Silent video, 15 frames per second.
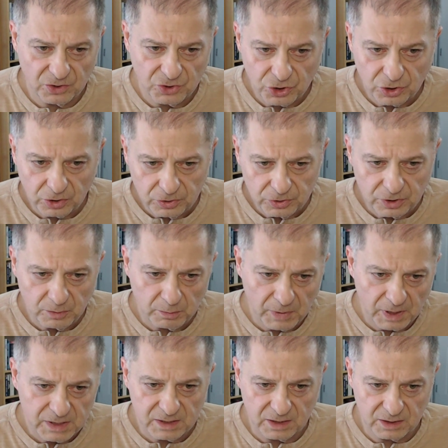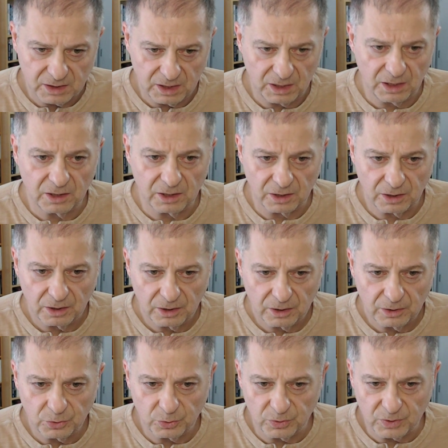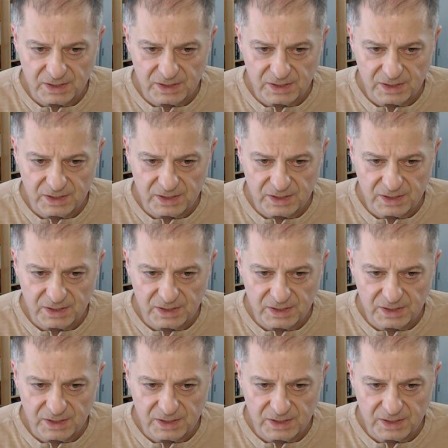children must adhere to the